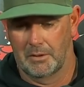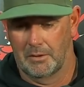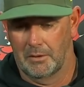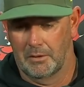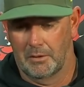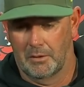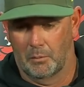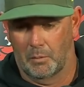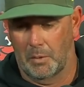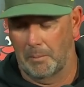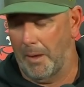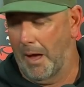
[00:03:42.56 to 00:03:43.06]

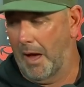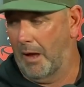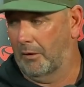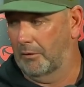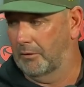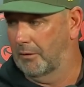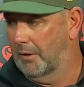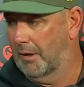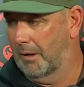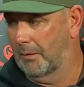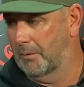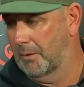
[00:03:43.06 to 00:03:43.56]
We battled.
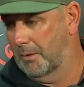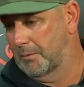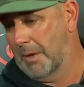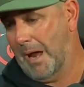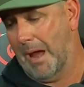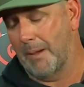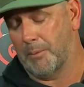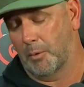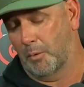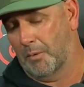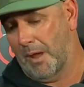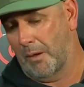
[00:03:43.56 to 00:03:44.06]
I'm
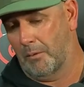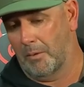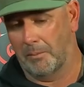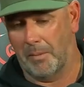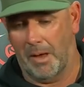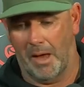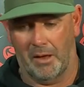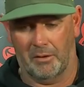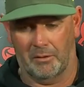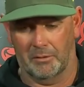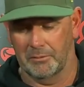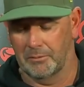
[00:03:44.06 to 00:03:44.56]
happy with how we
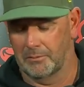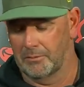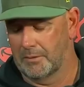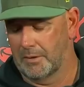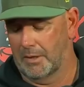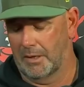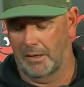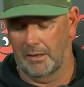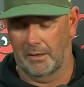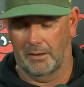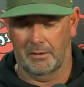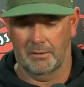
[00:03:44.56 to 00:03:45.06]
battled
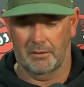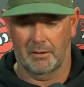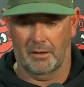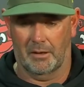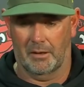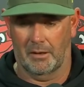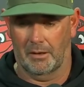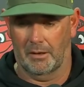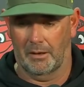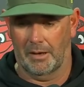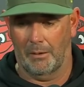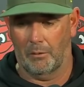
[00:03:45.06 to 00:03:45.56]
and
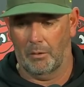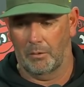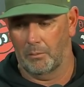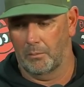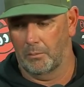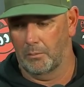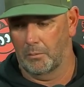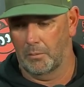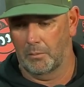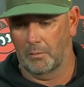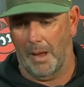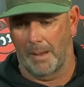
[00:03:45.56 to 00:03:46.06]

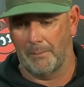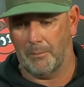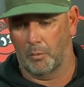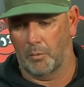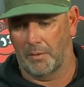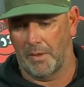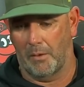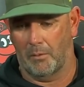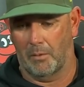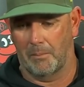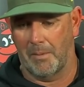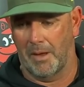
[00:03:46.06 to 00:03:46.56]
happy with
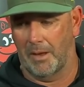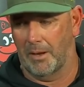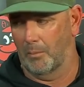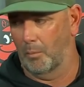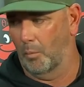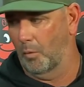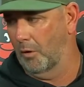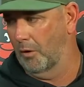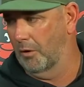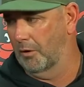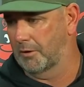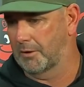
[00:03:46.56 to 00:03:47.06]
how we made him
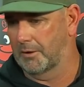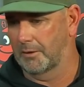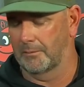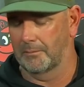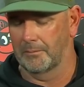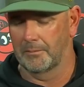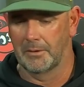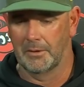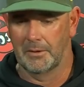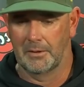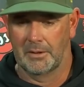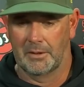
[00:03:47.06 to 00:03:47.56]
work. And
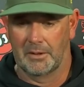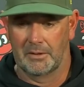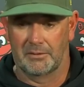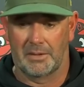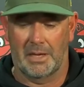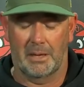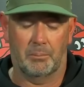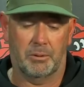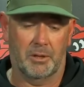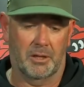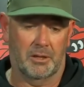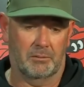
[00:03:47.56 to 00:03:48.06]

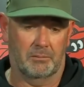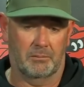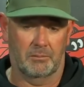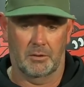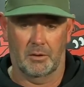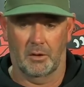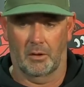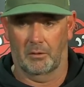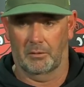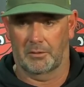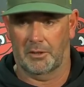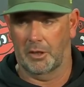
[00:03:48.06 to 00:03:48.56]
they played,
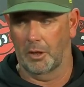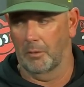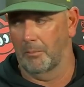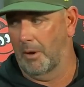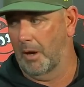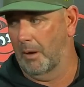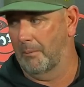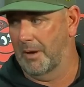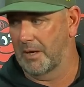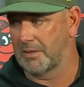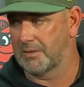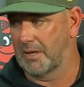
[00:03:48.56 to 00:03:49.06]

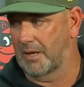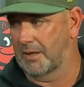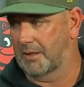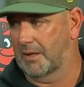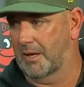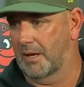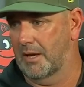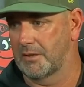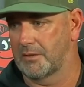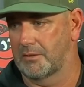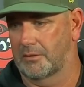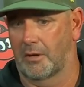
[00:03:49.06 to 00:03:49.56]
Kiermaier makes that
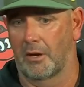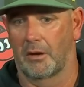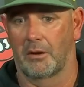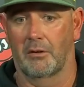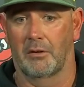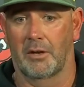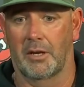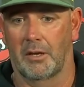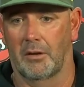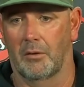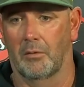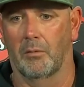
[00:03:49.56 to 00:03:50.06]
catch. Gunner
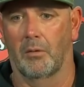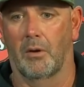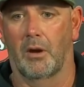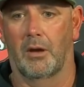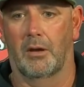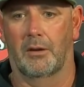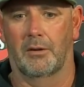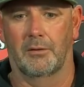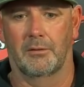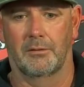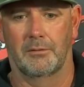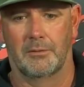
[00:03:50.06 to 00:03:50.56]
hit and
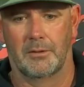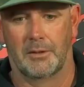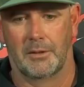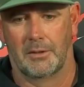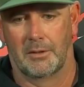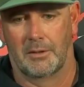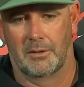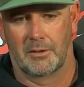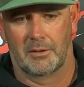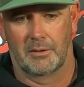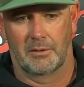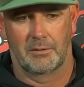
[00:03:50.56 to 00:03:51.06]
run.
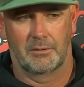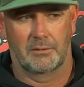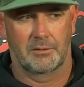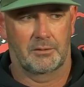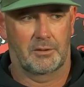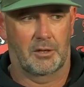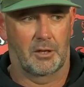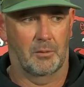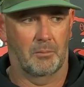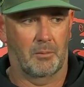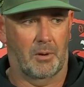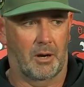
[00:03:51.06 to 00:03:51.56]

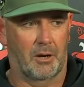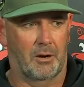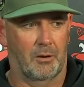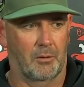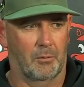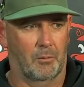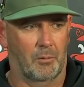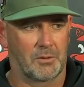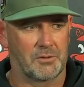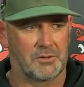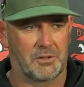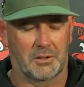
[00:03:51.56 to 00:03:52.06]
Kiermaier
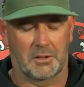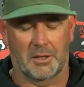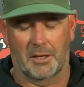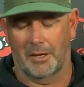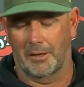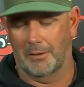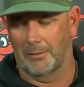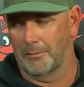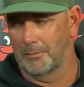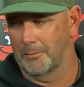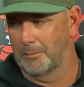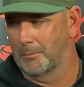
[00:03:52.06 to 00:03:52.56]
once
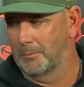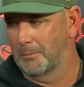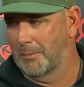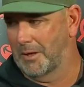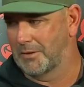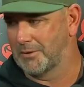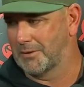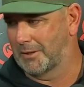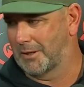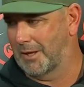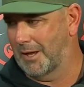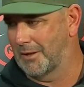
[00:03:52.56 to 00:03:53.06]
again
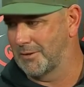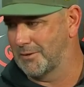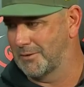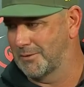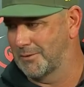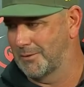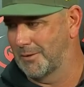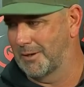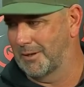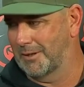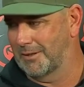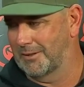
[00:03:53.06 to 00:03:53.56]
makes a catch
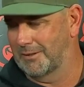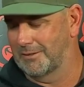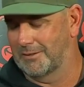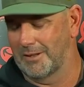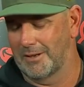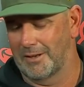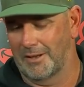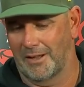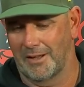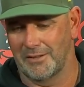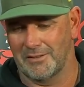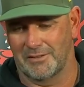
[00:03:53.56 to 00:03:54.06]
that he did
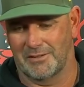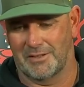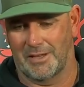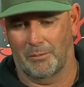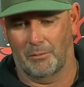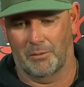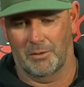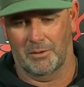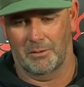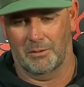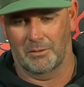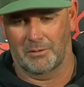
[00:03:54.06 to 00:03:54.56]
against us that
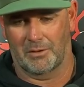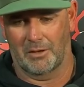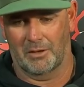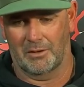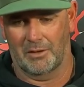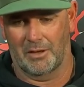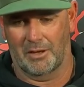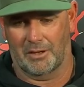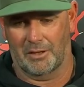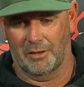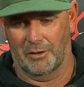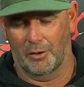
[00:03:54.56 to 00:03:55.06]

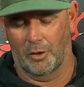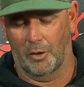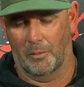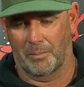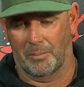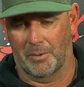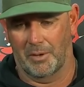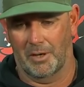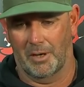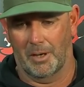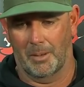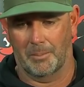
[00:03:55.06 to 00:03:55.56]
could have
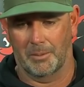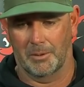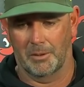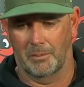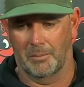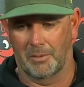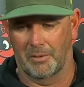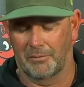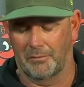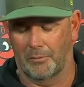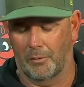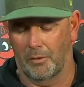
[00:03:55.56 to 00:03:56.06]
opened it up a little
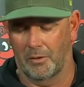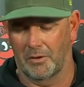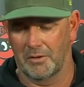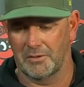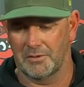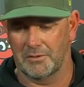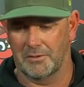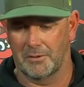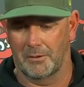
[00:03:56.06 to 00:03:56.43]
bit for us.